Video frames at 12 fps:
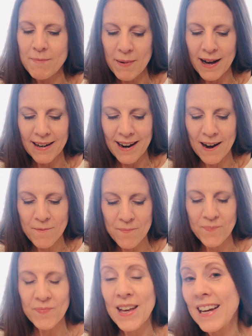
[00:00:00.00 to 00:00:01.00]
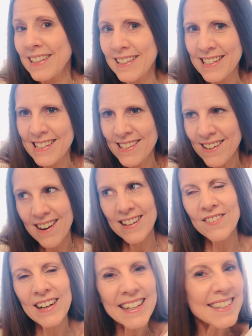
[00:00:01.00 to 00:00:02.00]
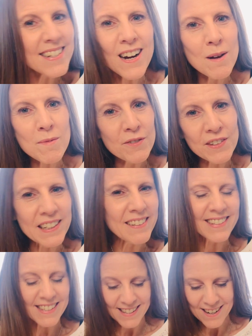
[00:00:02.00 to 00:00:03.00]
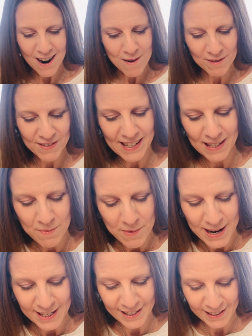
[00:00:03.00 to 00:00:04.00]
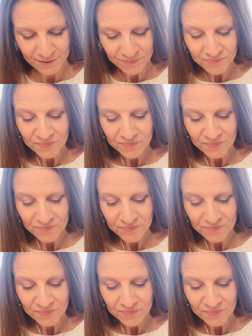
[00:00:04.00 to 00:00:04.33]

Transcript: But this kind of, I guess, time of year is a time of celebration.